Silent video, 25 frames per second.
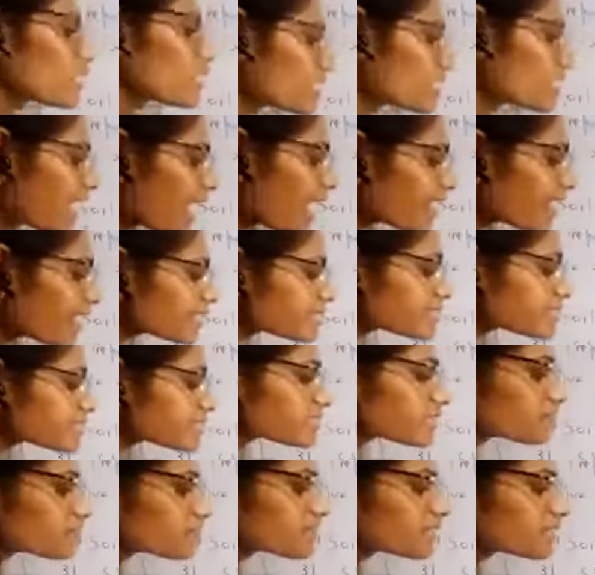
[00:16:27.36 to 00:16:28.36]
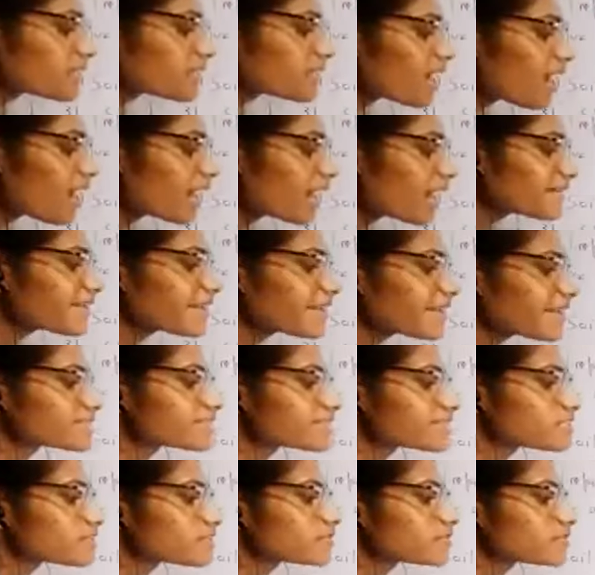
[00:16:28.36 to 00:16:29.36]
Our stomach, our
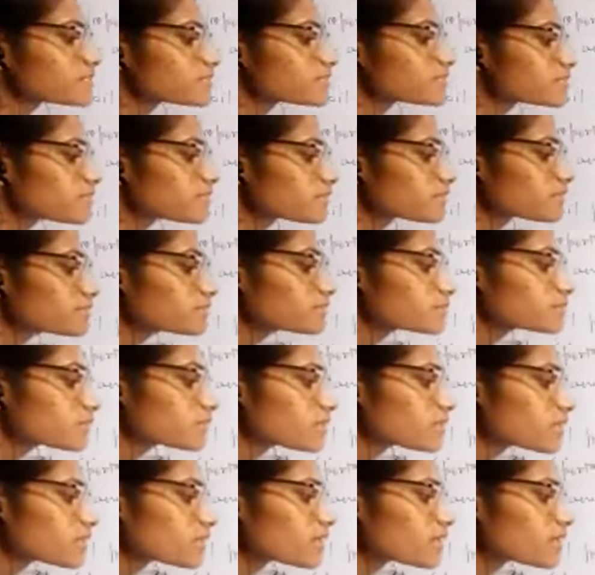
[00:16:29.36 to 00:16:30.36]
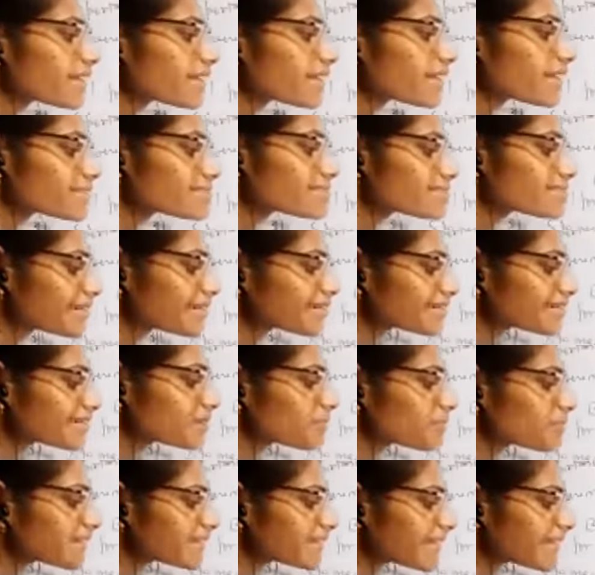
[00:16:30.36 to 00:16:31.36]
digestive system is little
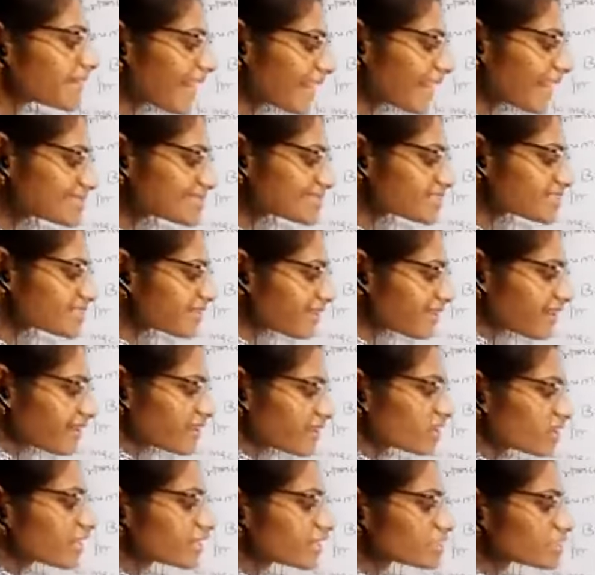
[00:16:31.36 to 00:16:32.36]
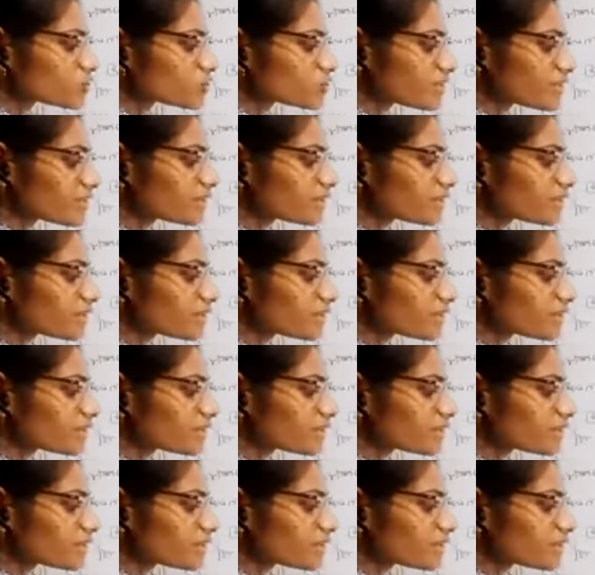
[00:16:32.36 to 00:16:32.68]
bit acidic in nature.